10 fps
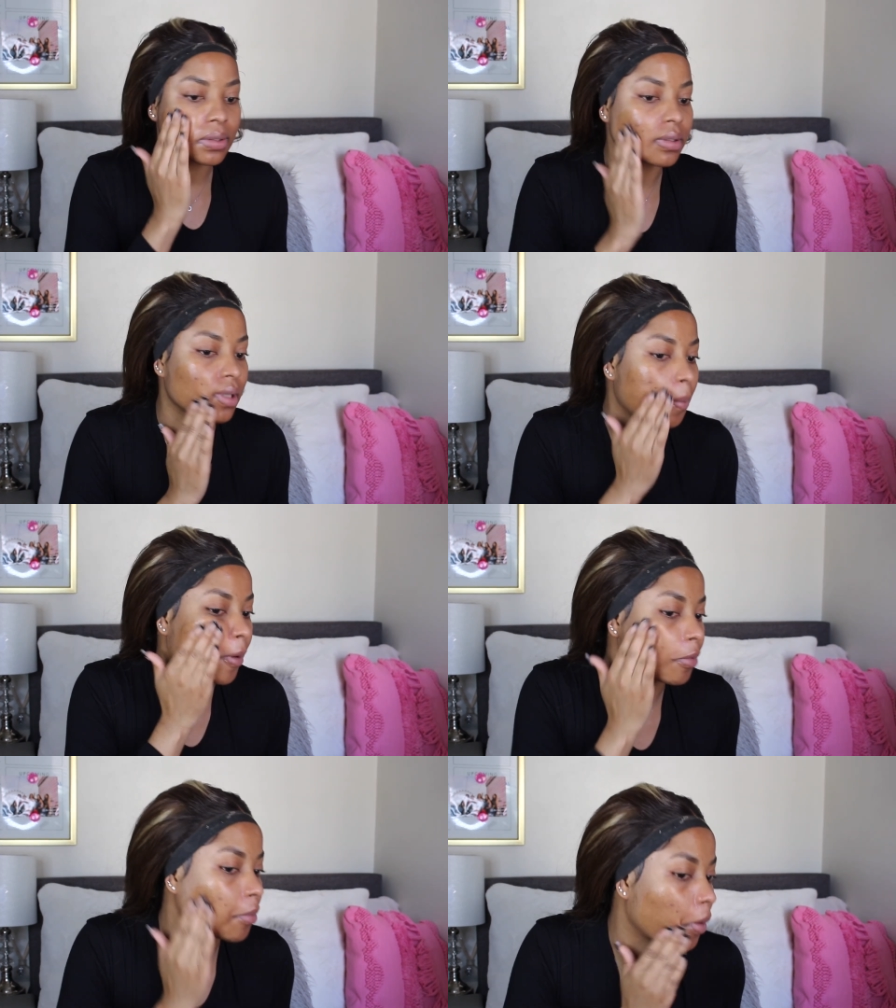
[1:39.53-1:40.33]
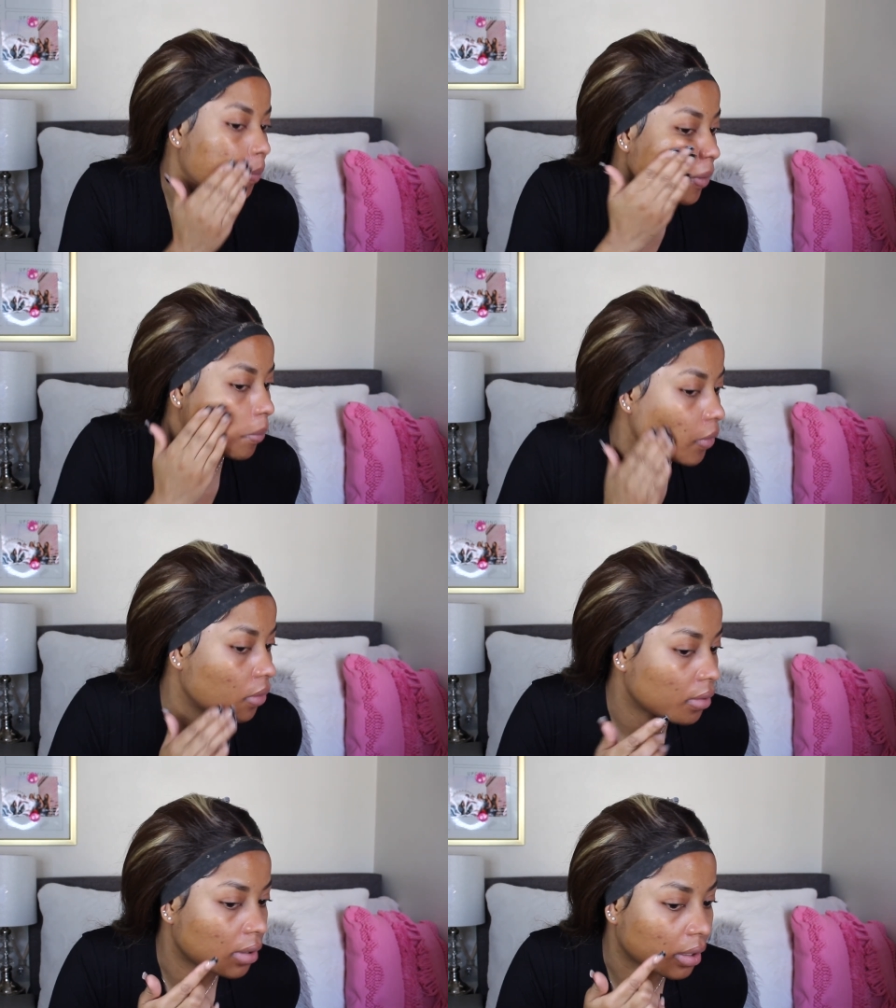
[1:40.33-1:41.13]
because I popped my
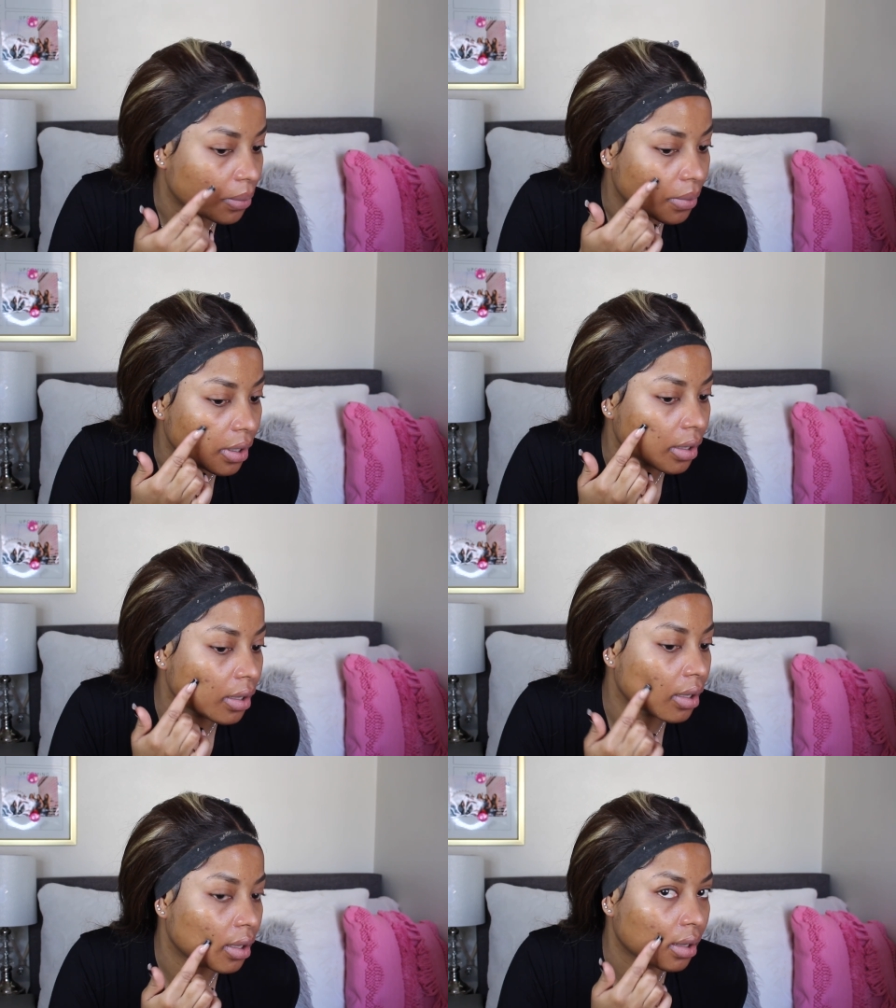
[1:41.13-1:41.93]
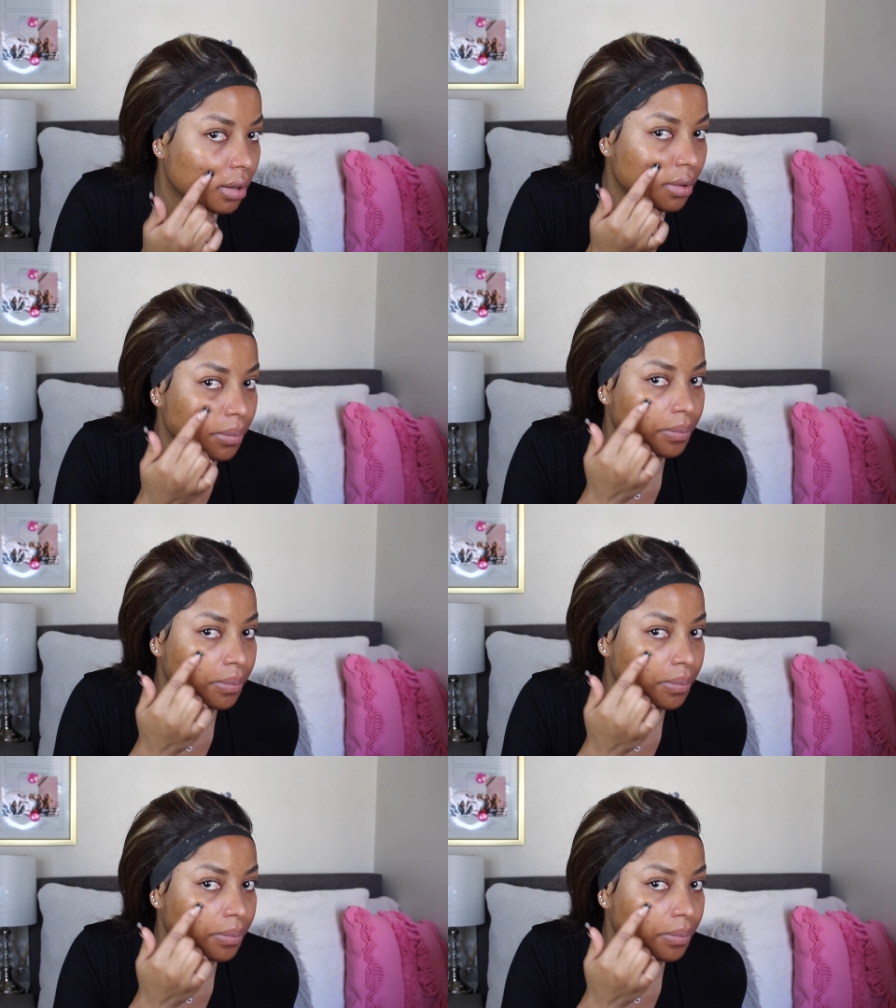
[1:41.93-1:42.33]
pimple like right here